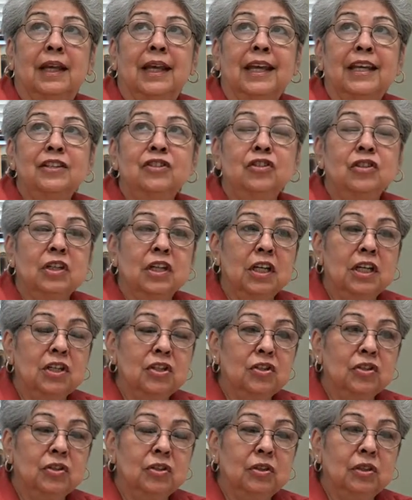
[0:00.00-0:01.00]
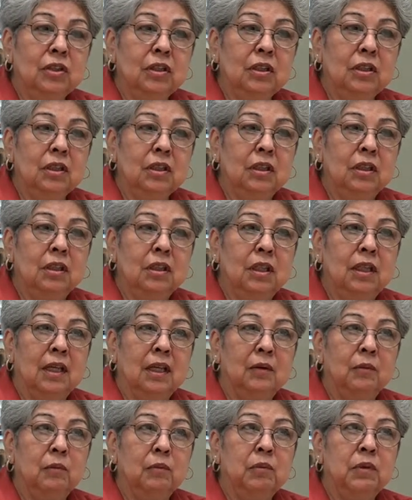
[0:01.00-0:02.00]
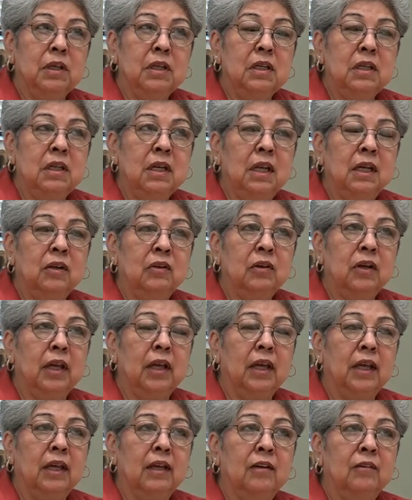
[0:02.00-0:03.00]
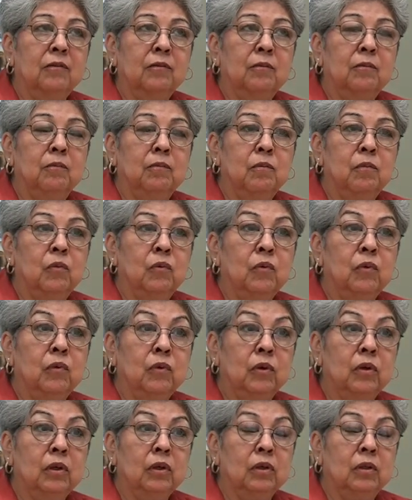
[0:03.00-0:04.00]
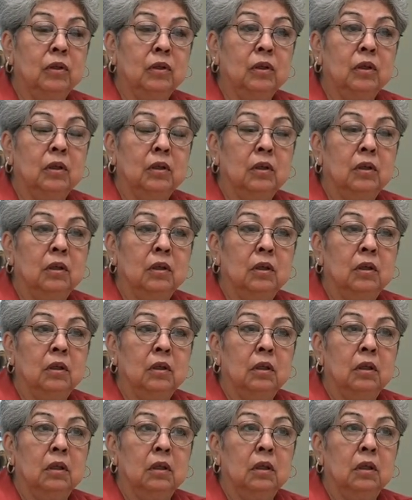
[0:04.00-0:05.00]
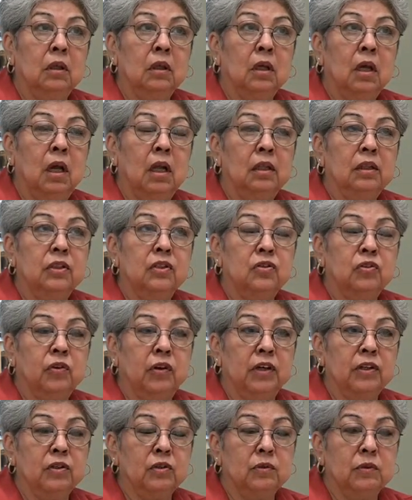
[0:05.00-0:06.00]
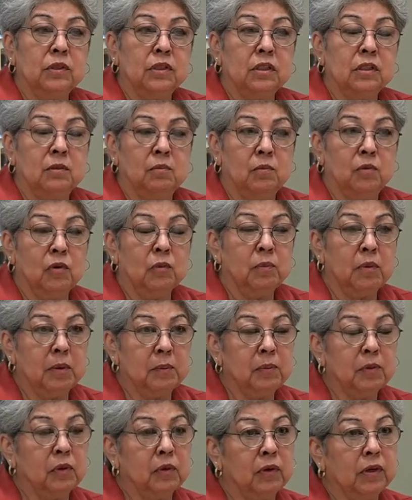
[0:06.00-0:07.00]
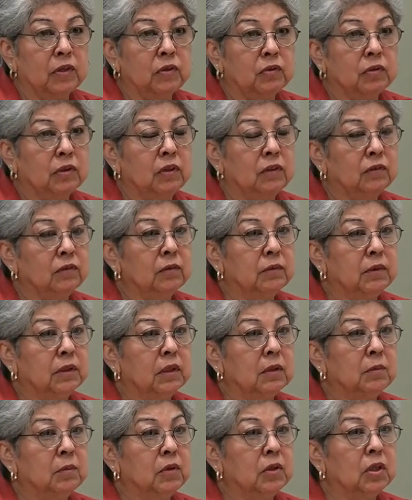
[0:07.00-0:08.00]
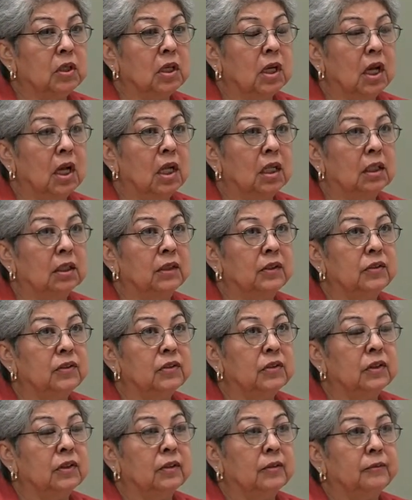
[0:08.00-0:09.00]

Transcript: Education, in that we now have more college graduates and more people graduating from the community college,